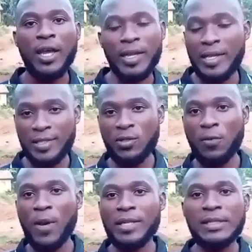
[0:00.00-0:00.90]
Test your
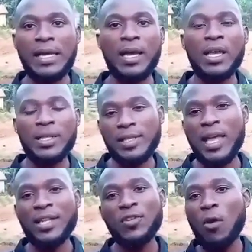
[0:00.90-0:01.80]
partner, see
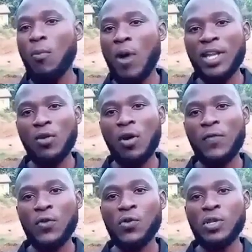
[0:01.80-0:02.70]
that nobody
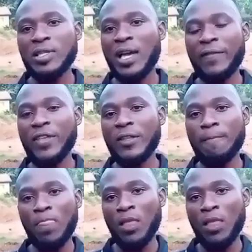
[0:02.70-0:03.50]
of you is having